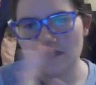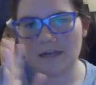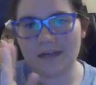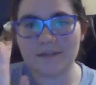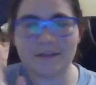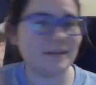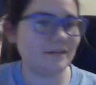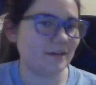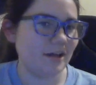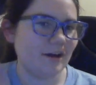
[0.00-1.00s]
And
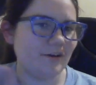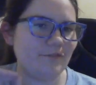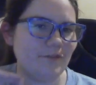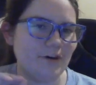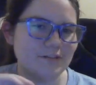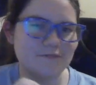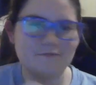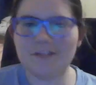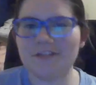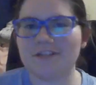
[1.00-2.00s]
then Fox
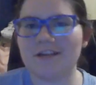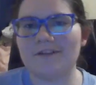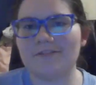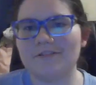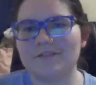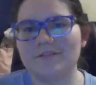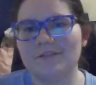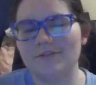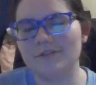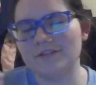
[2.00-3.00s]
finished out
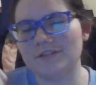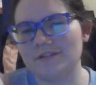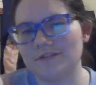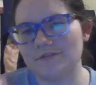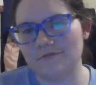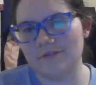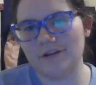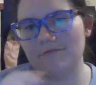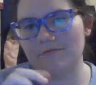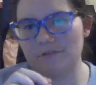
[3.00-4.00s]
Logan's
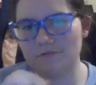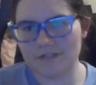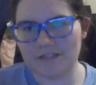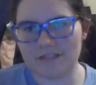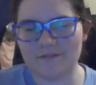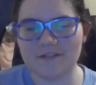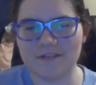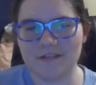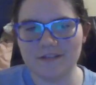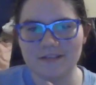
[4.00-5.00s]
story with
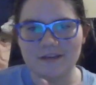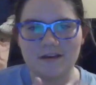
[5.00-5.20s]
2017's